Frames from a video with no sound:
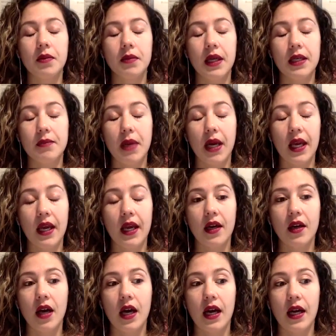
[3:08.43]
in my hair,
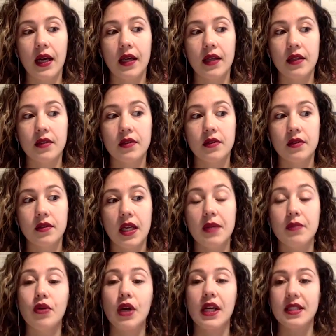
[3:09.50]
I
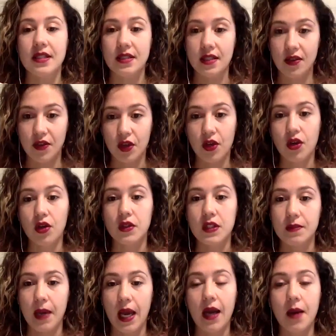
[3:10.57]
embraced the curls
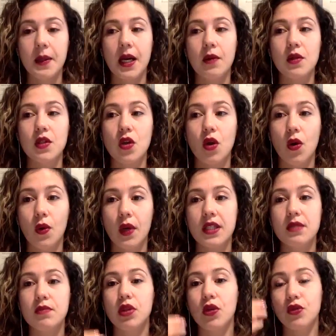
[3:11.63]
back, but I was always
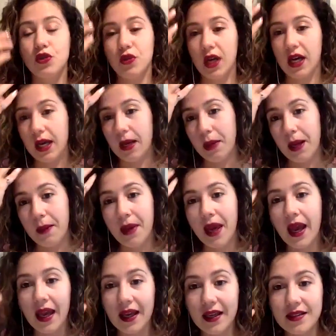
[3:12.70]
blow drying my
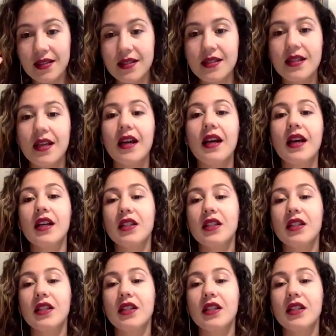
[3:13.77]
bangs to